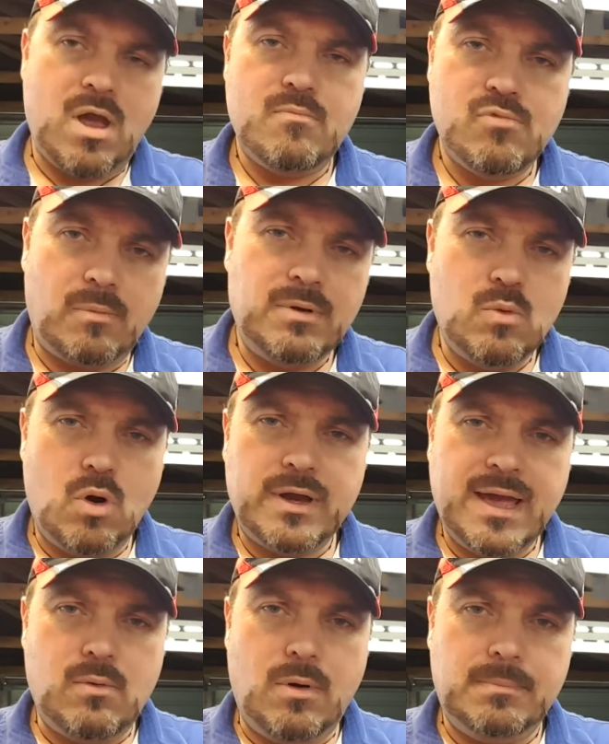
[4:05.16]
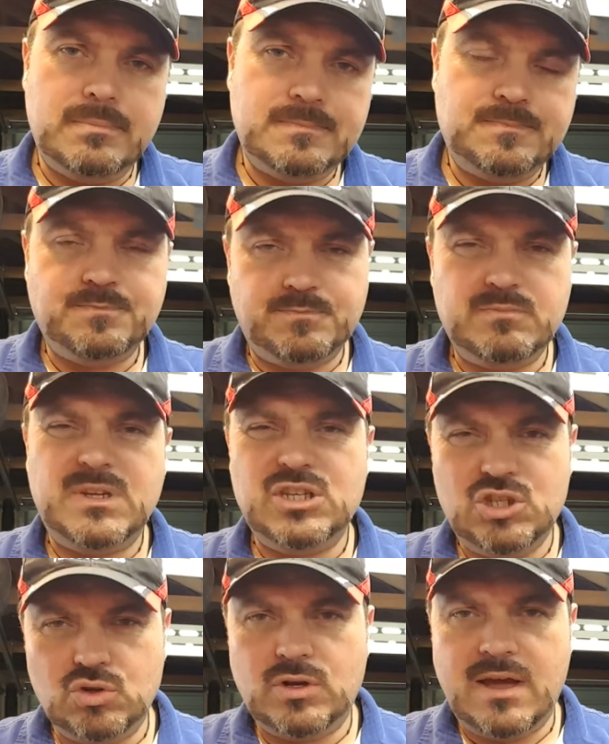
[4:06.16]
Probably won't get one, but it
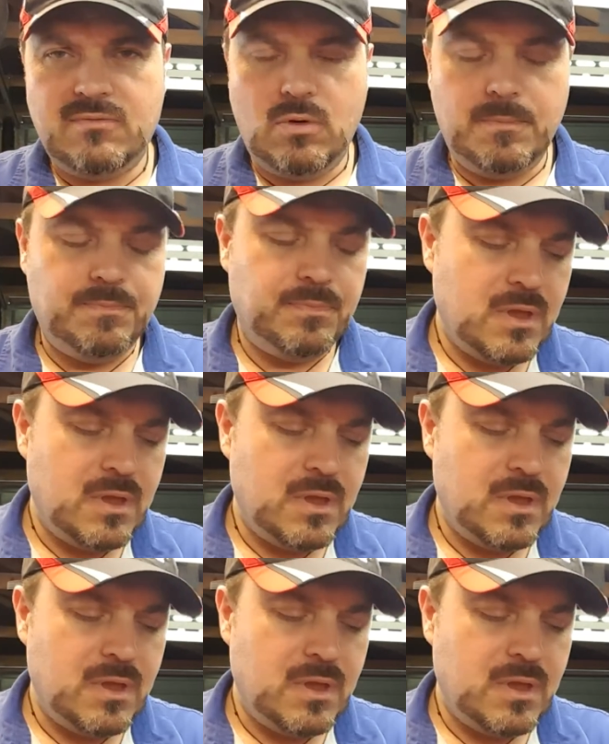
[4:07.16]
should have one.